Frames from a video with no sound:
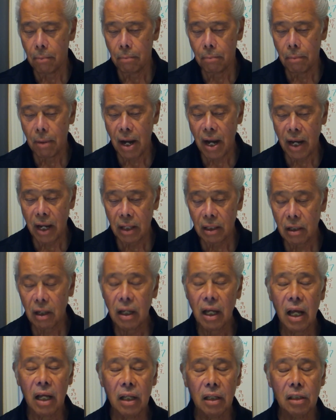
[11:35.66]
my
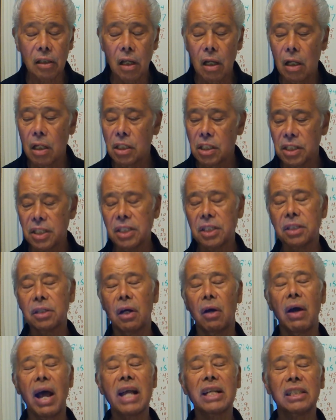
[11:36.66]
sister,
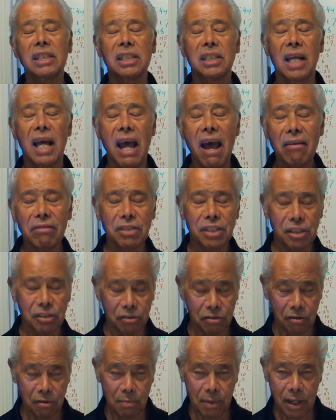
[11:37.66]
or actually it's a
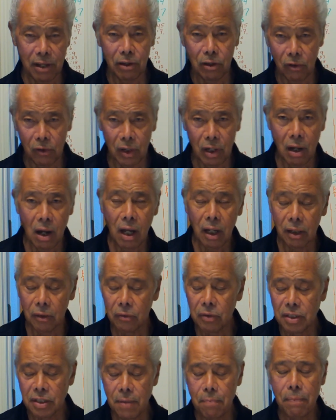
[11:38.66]
half-sister of me, you know, in
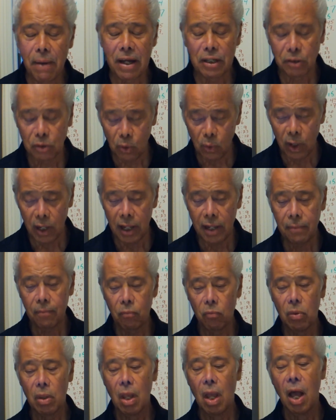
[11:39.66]
Holland, she passed away.
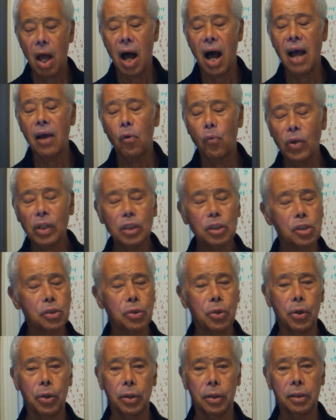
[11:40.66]
I witnessed to
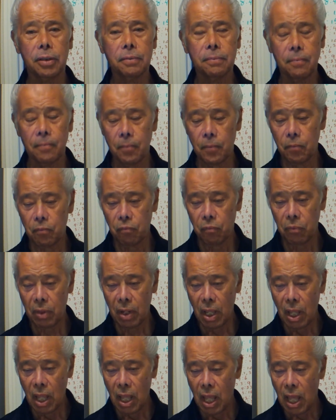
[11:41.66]
her,
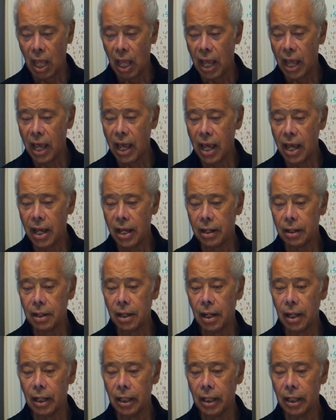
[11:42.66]
and